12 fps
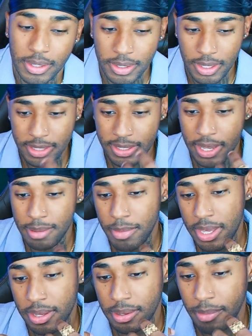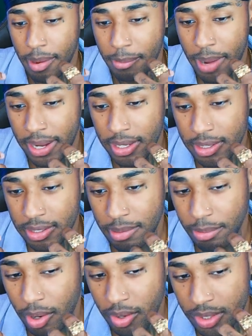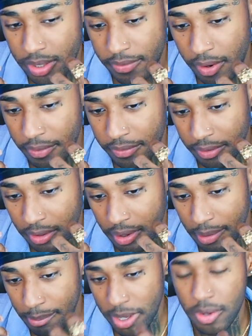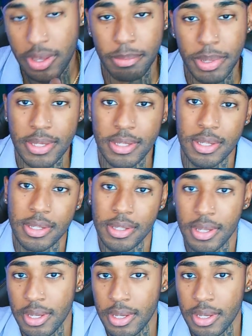I say me. My body is composed of over a million pieces.